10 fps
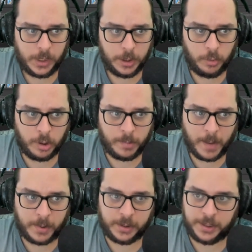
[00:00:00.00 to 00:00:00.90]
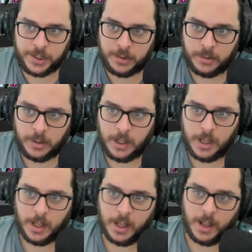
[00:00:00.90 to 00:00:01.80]
Do you remember the addition?
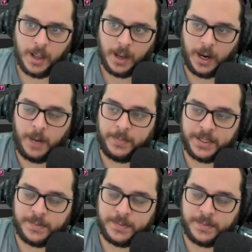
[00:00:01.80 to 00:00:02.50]
A plus